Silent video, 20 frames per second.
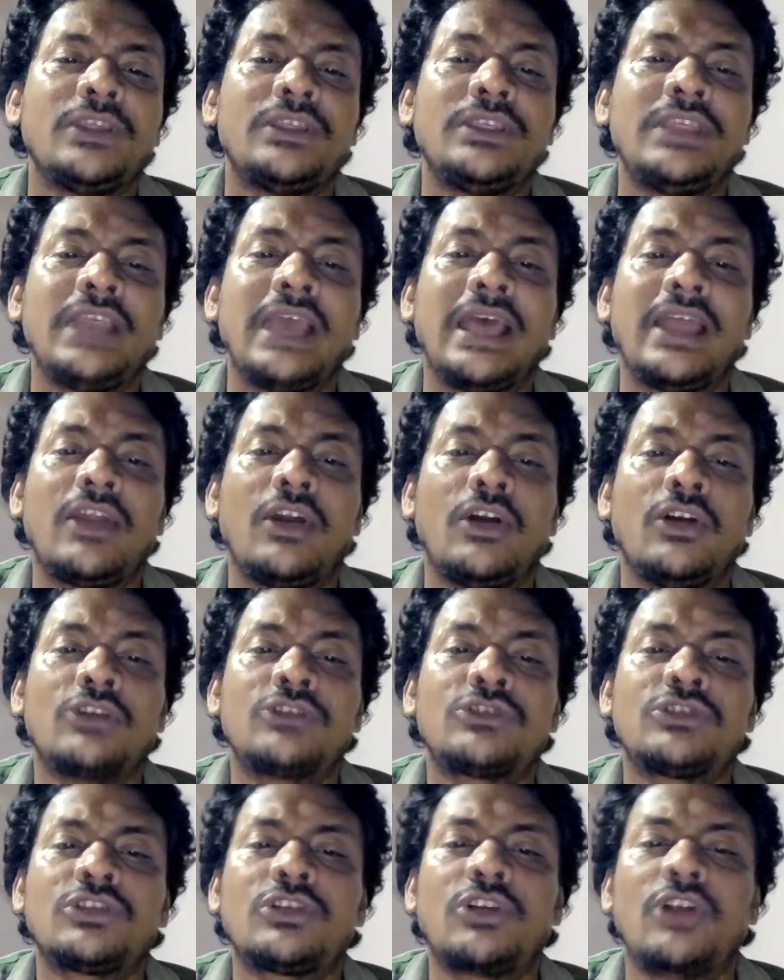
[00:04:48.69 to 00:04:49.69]
They are
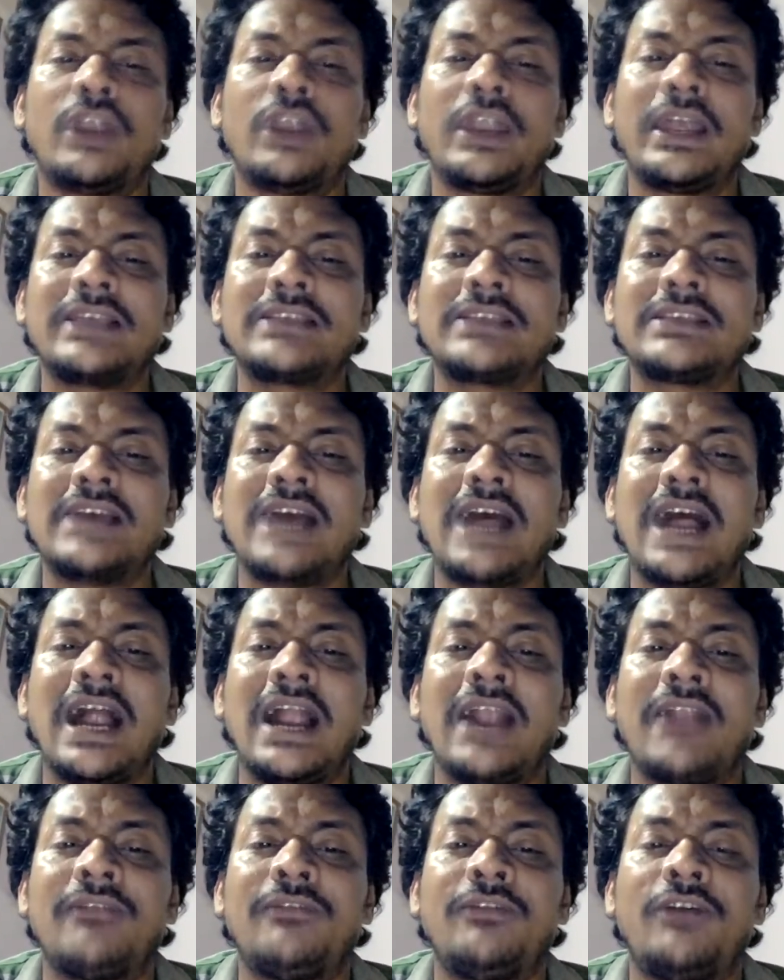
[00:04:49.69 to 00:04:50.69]
also called as a
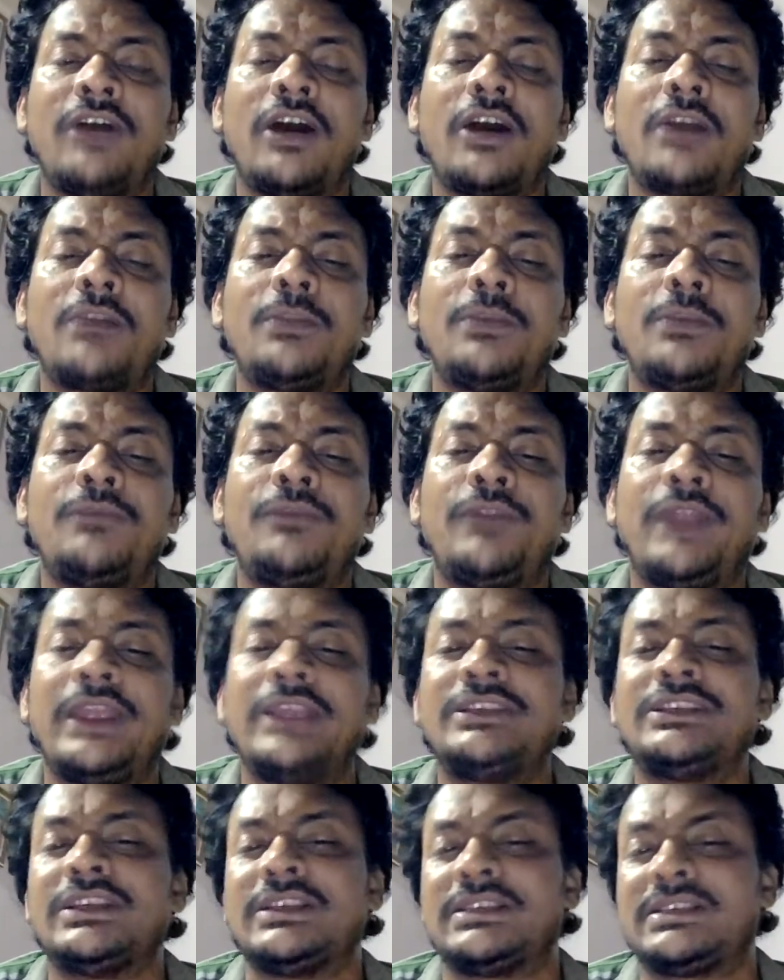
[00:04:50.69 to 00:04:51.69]
adverb
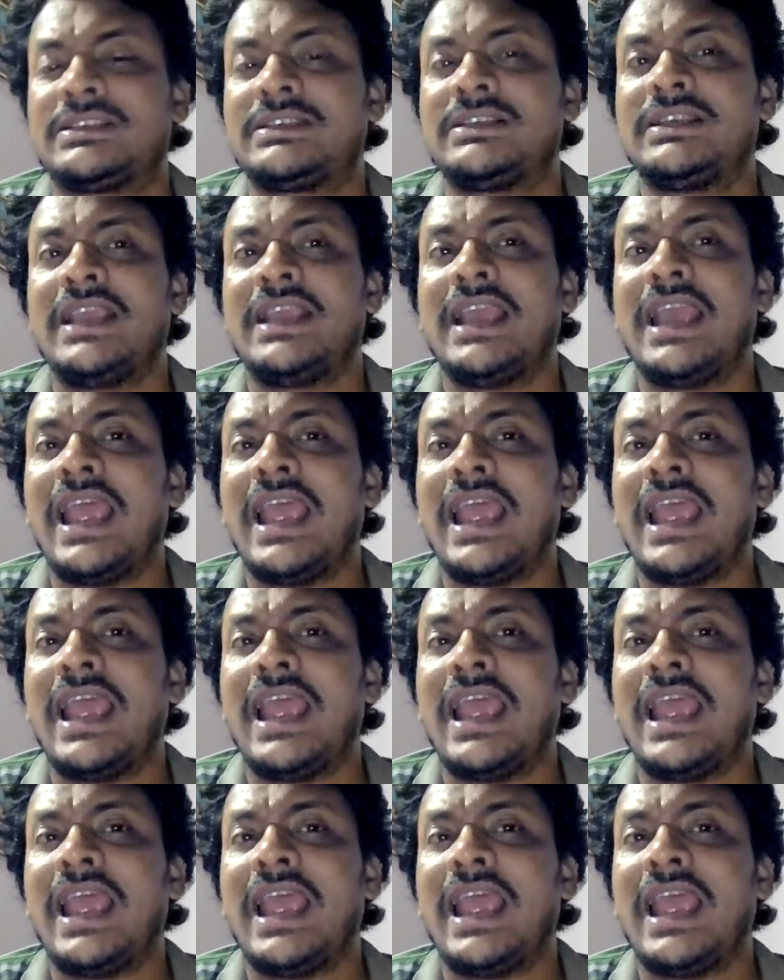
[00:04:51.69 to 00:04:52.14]
phrases.